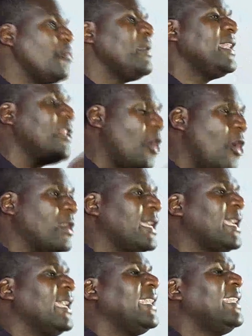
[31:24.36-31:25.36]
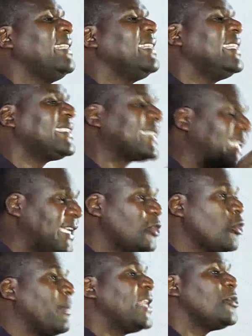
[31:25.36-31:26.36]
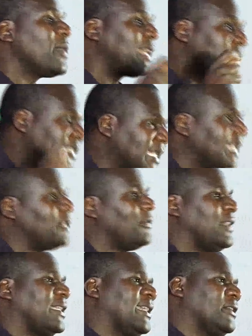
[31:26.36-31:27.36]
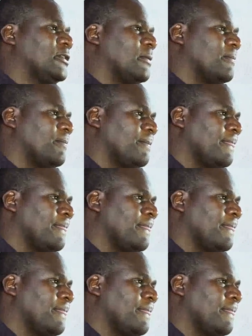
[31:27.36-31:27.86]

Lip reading: You belong in this kingdom and you are a child of the kingdom.